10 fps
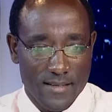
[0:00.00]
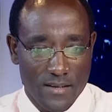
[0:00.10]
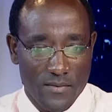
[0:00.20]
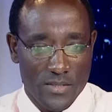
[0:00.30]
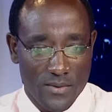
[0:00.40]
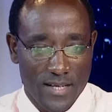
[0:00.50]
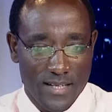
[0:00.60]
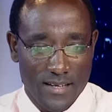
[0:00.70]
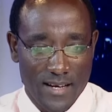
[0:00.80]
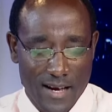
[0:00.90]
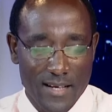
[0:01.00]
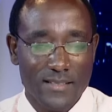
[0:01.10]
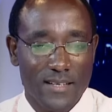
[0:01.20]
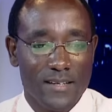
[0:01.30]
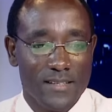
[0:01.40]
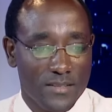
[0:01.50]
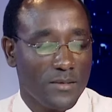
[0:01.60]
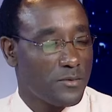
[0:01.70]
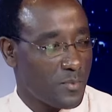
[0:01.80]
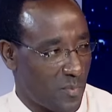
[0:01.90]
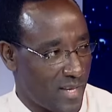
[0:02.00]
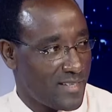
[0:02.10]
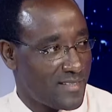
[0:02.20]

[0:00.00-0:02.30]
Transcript: individually has a great role to play.